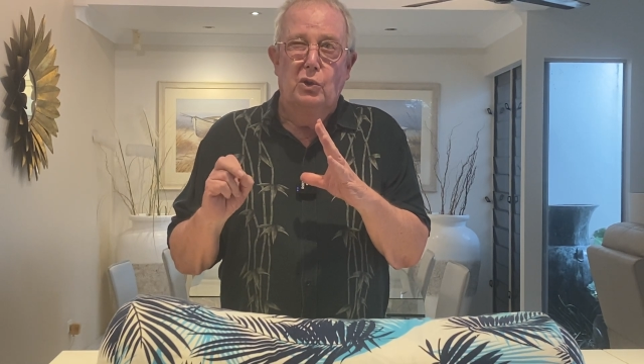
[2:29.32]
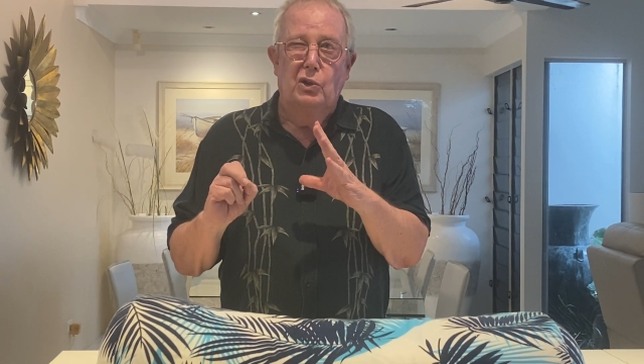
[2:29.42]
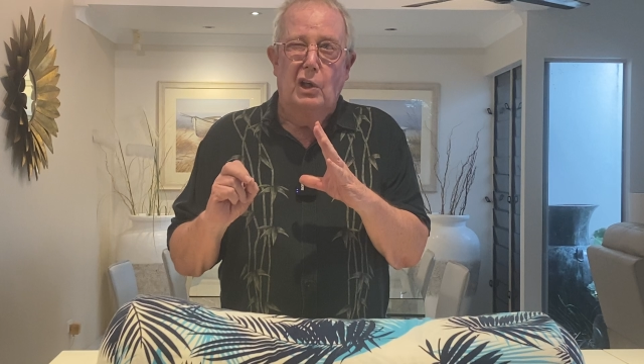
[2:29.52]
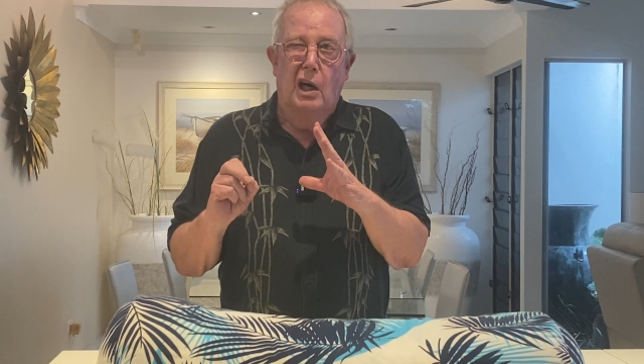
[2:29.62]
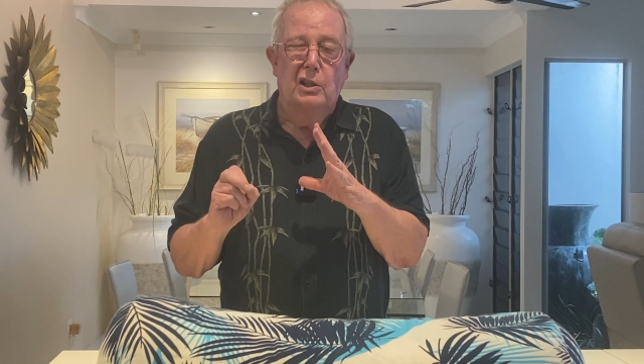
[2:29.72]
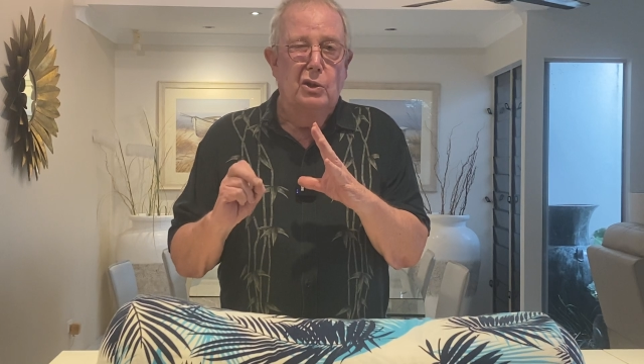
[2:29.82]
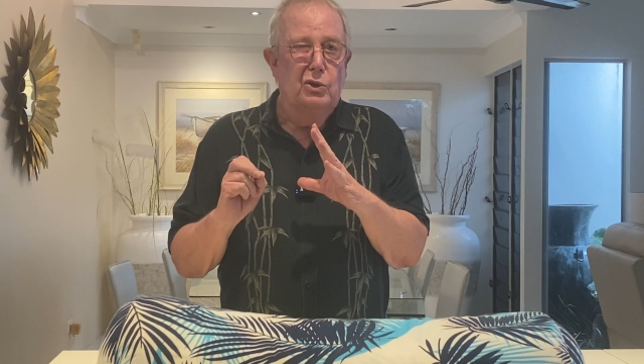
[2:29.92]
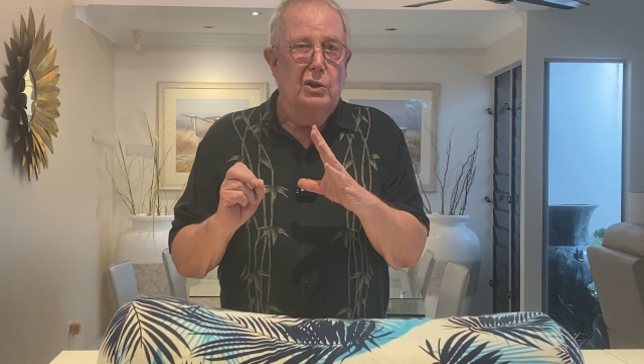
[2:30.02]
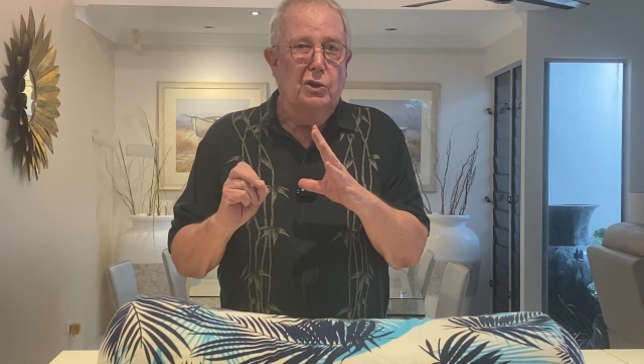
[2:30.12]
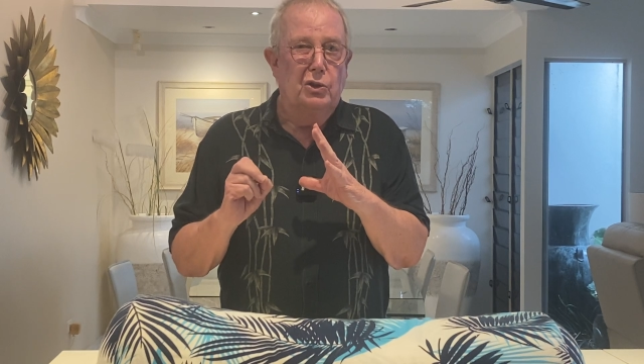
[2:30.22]
I used
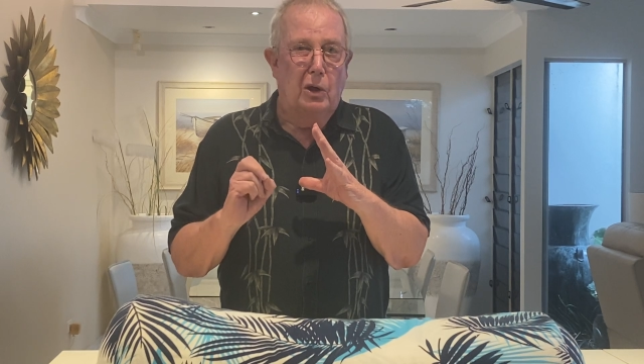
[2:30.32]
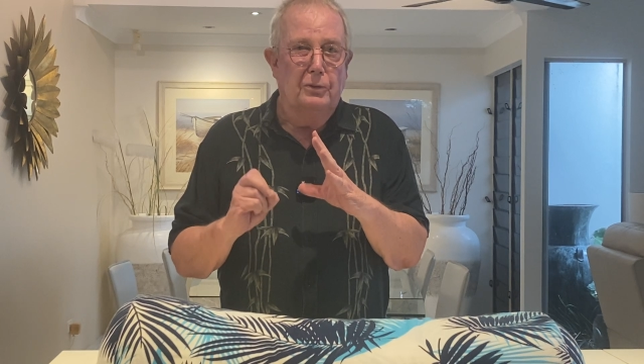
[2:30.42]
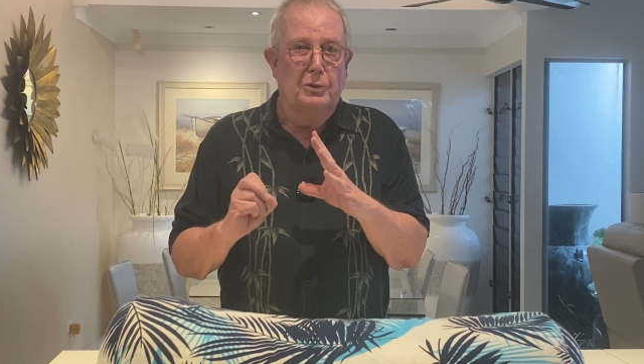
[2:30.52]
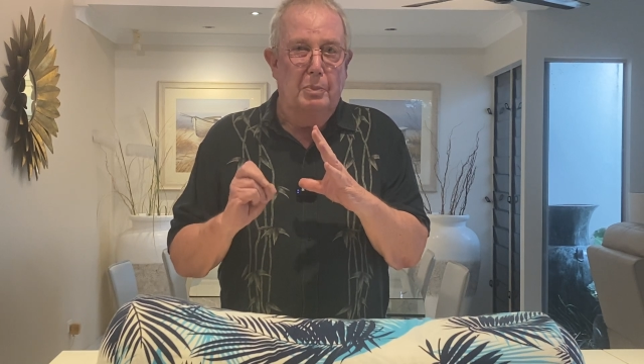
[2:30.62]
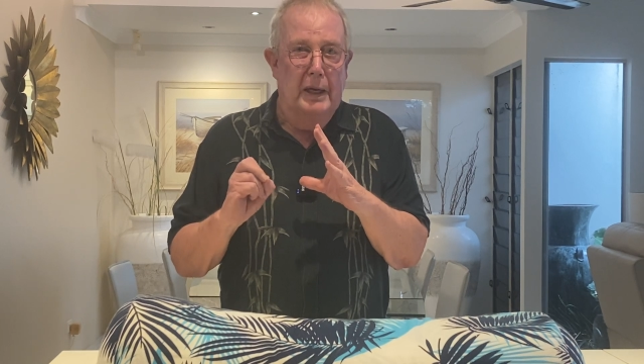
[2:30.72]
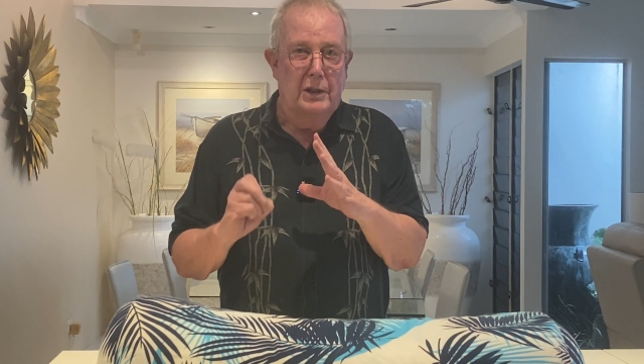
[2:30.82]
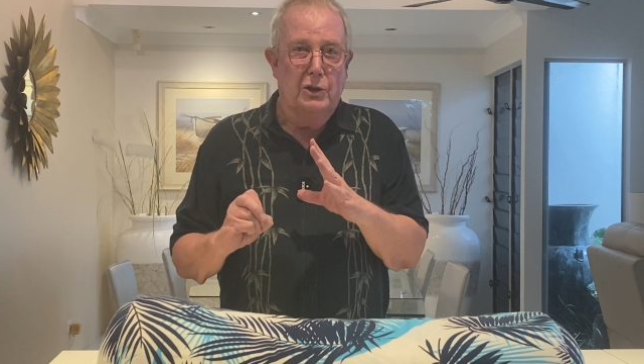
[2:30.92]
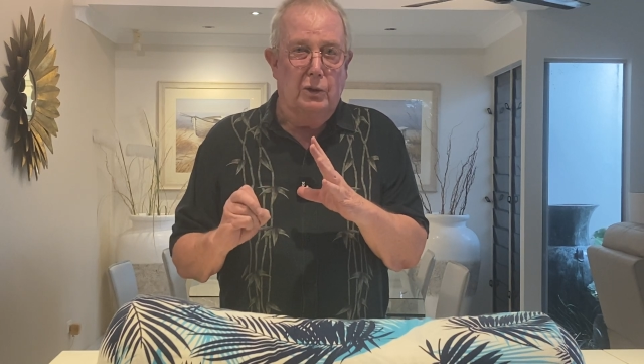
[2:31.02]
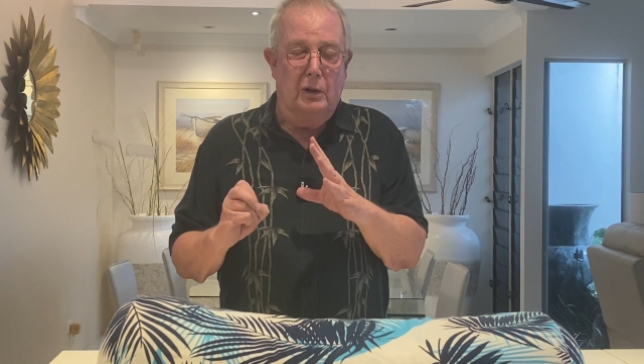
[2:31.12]
a soft pencil.